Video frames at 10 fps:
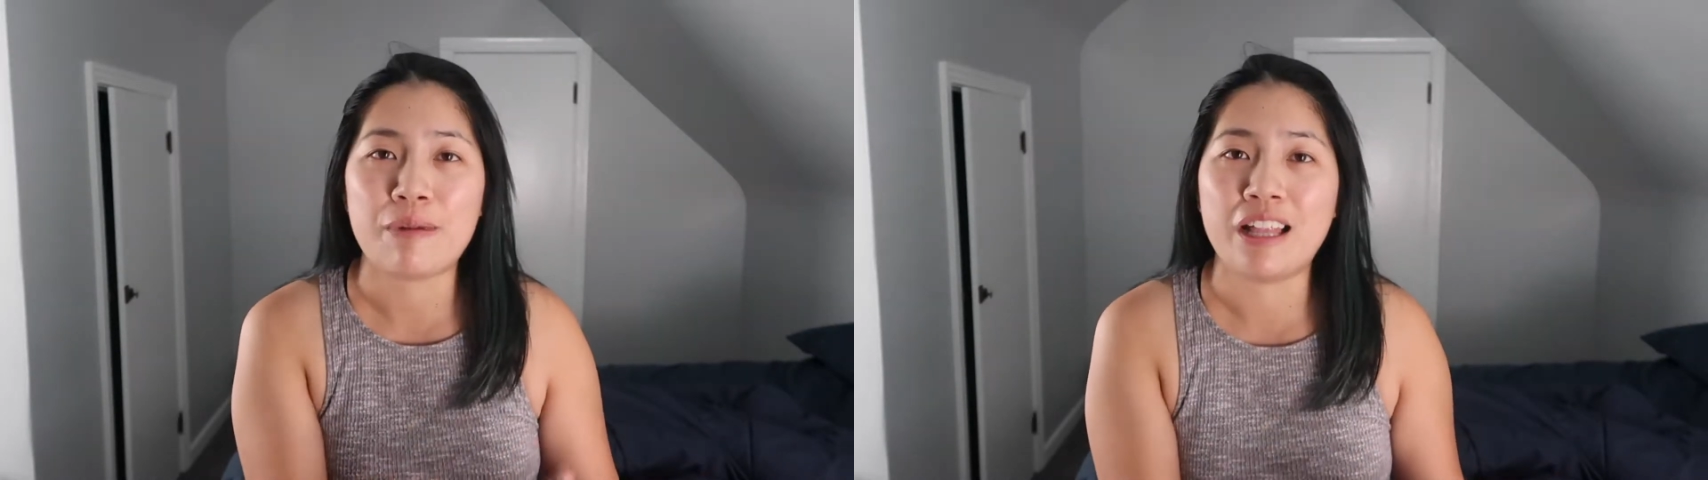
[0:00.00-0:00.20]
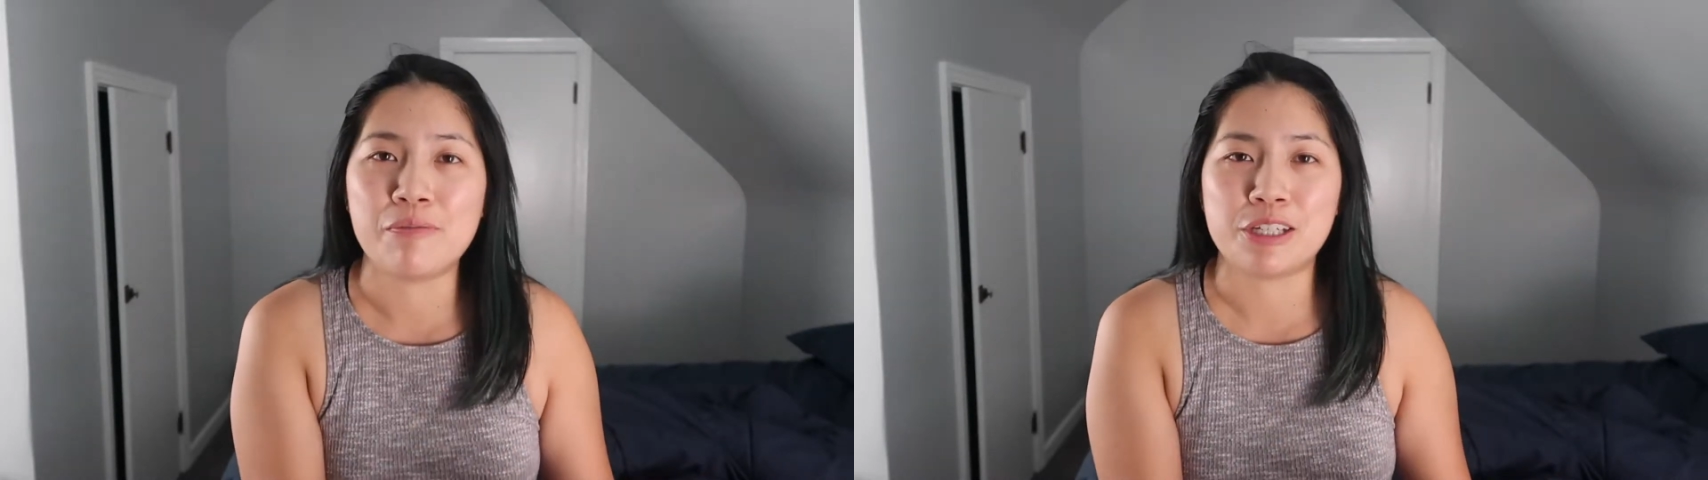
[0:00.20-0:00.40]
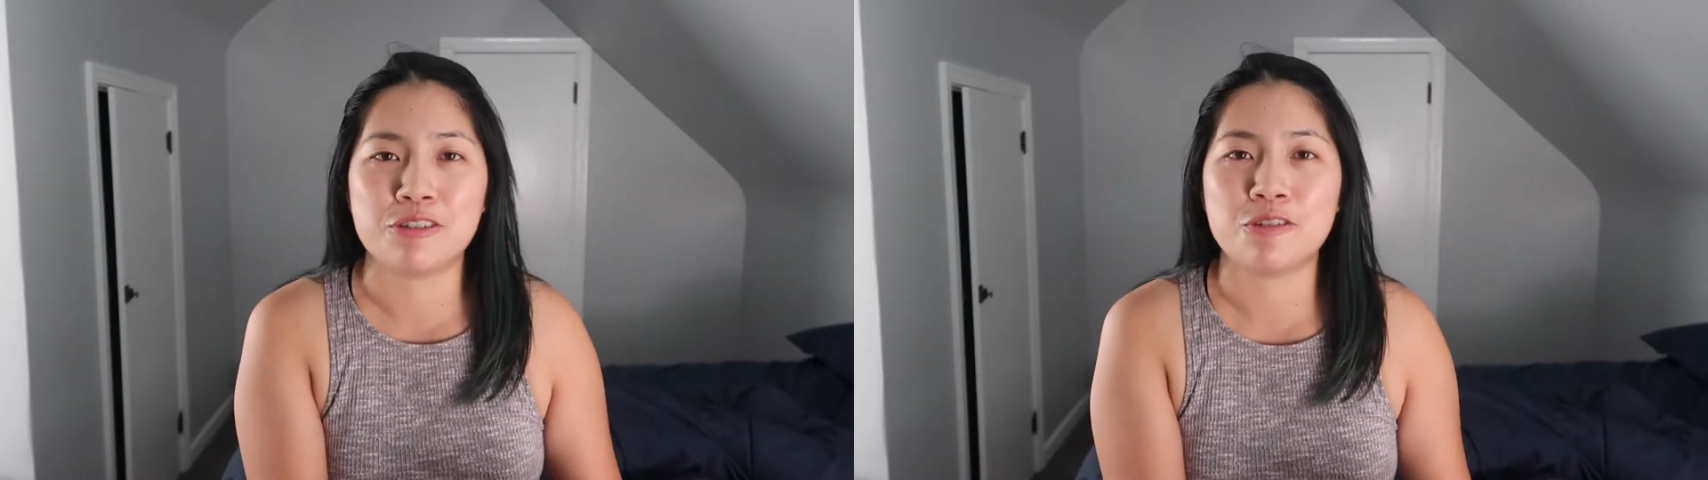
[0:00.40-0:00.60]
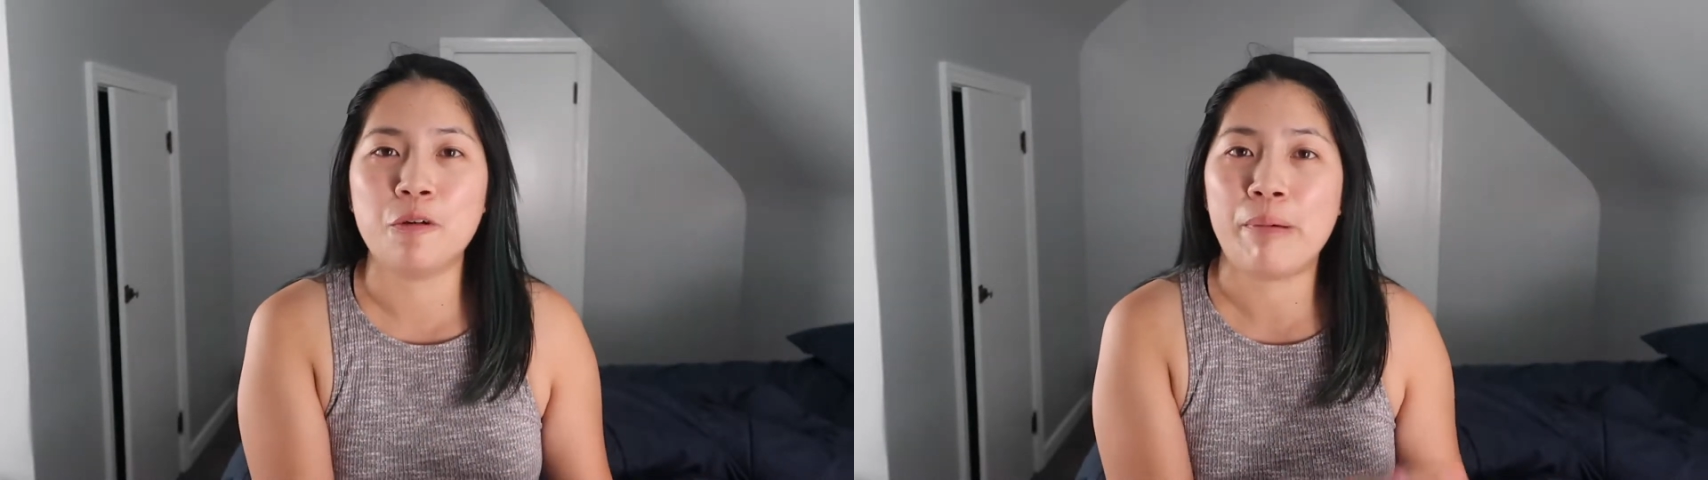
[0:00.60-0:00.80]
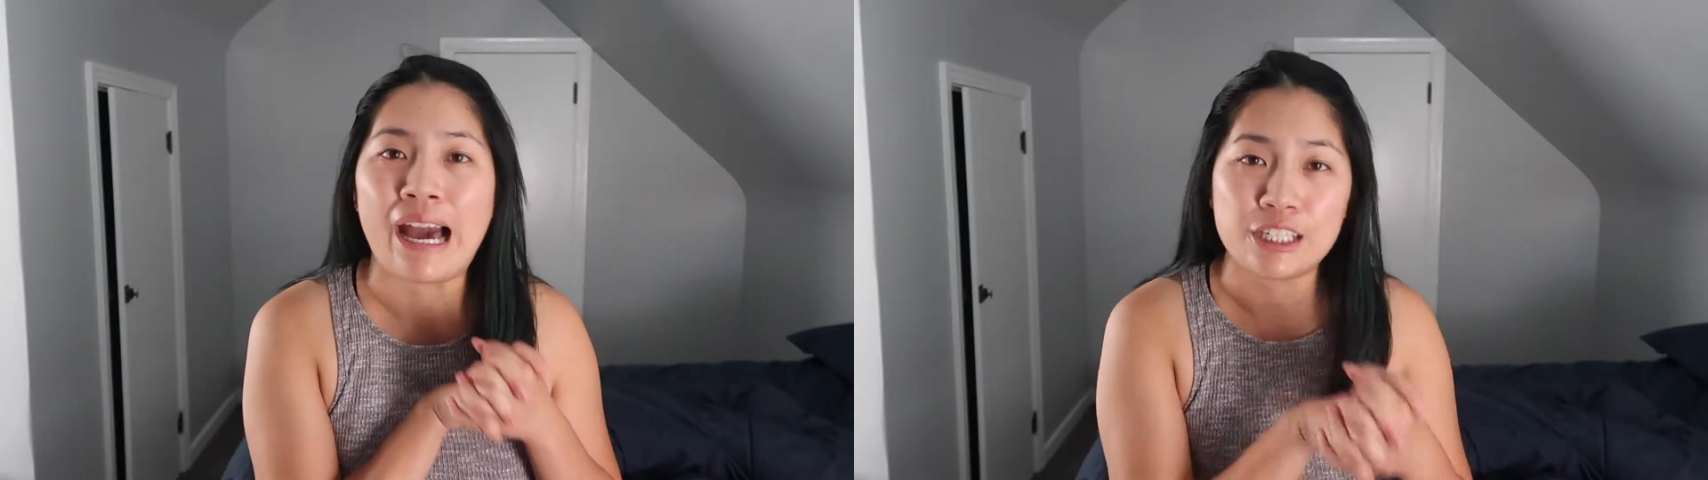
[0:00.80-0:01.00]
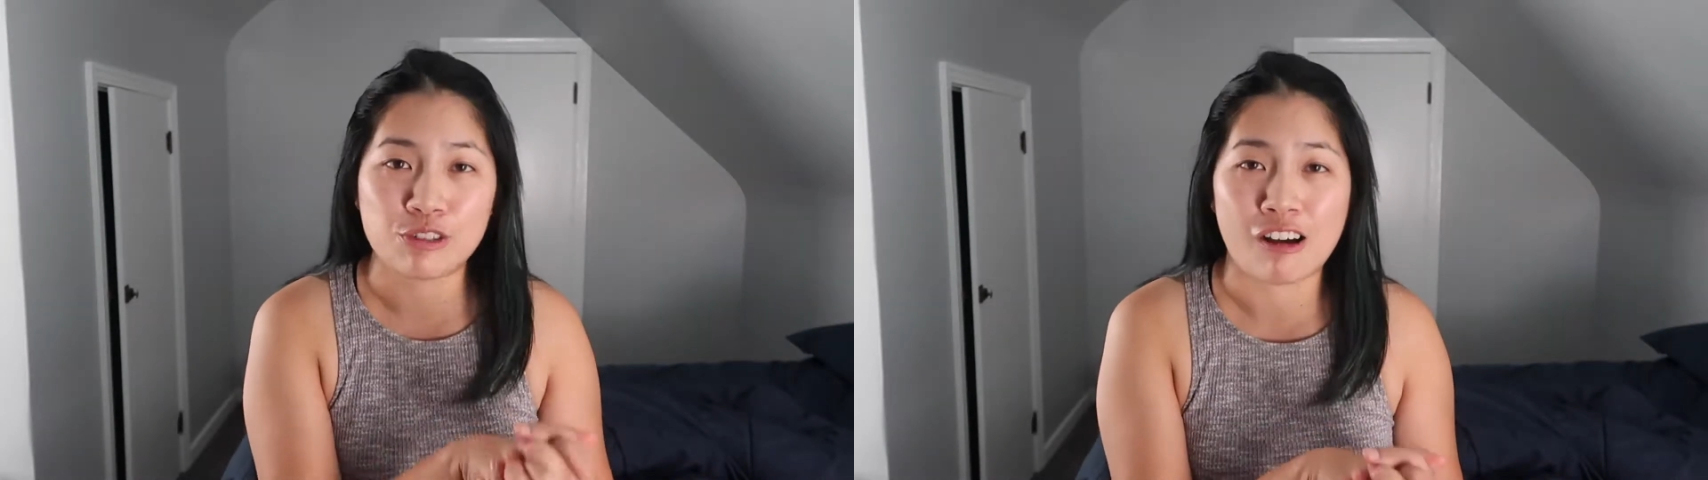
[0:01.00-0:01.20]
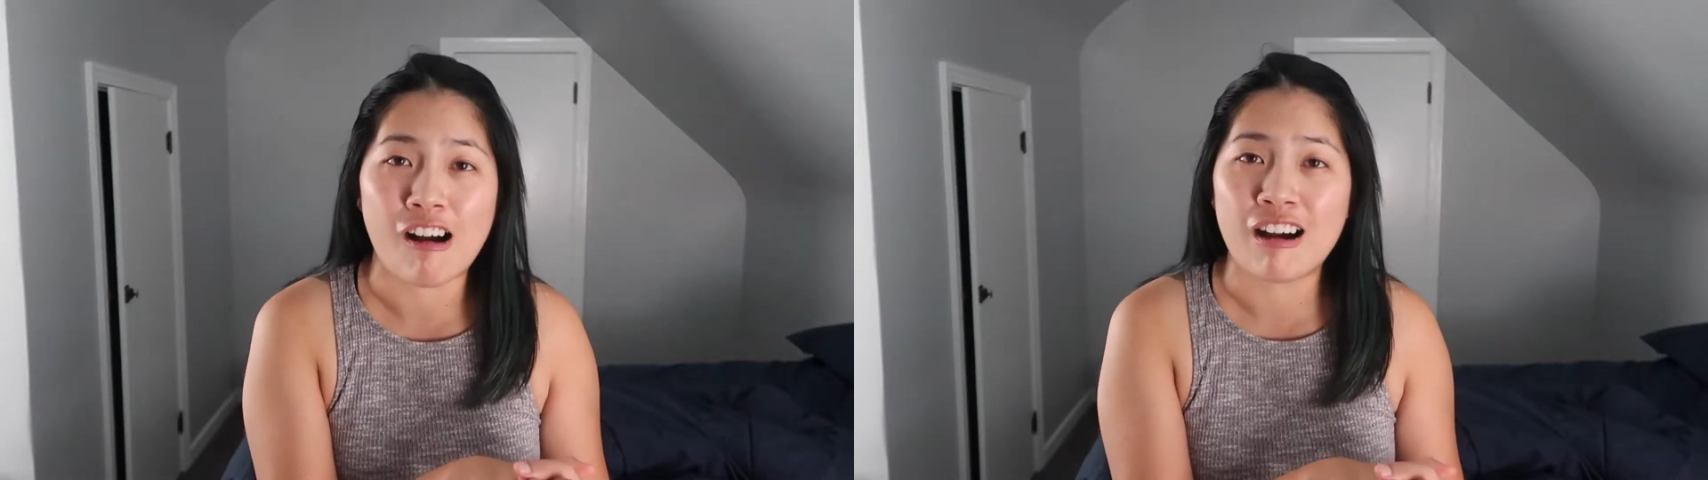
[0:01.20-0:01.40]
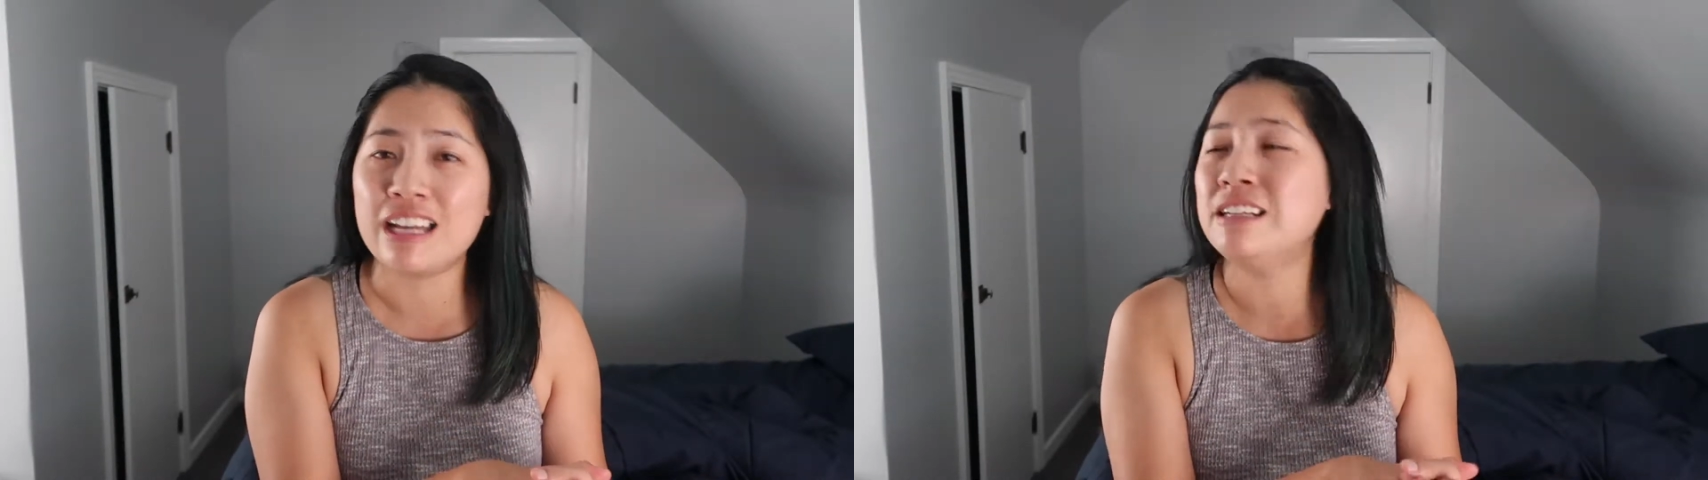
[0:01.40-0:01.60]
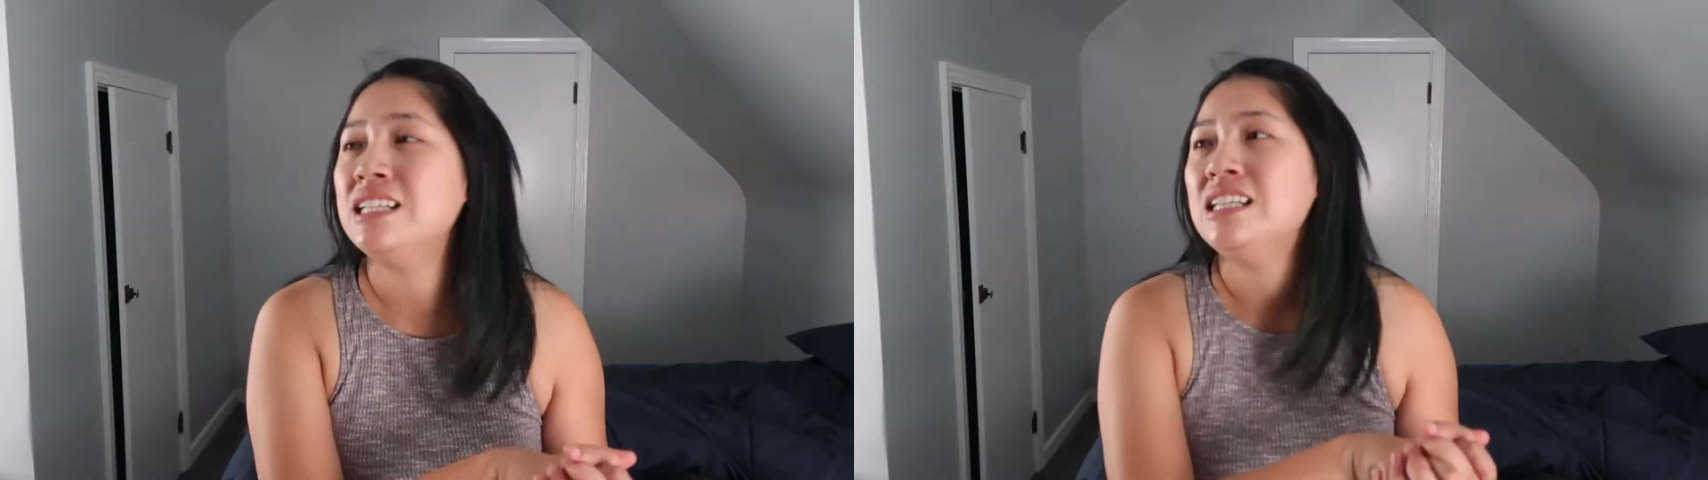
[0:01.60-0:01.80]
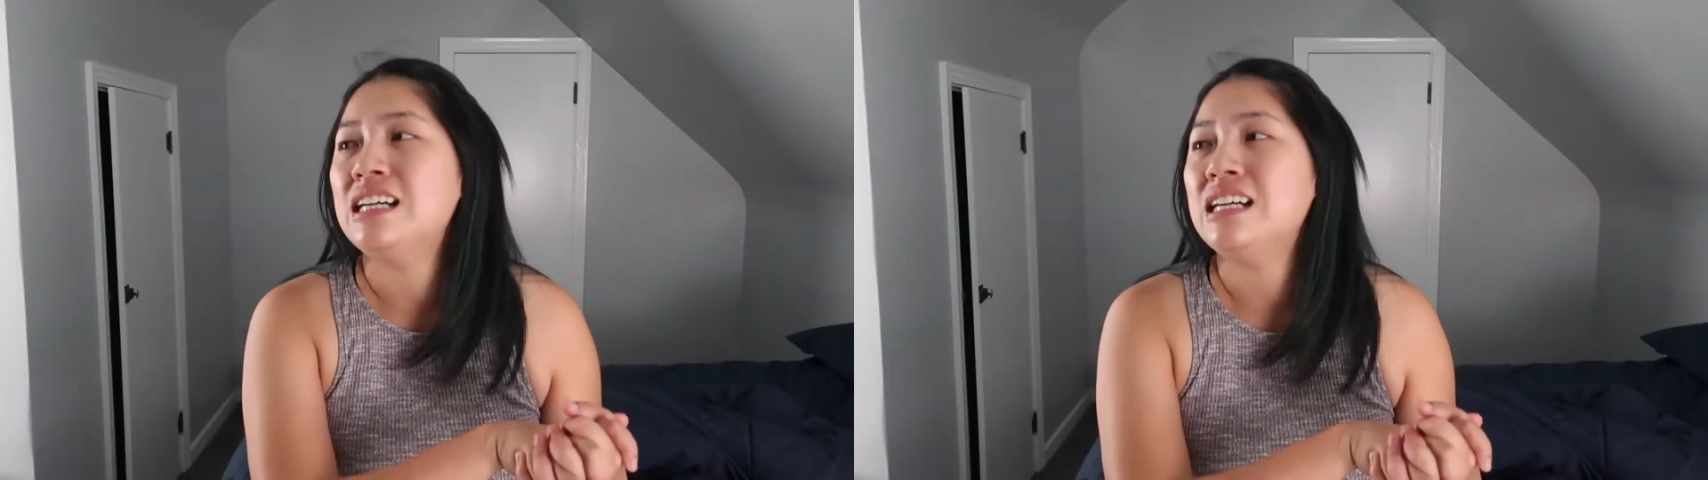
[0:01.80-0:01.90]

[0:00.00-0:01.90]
elementary school, Patrick Hahn.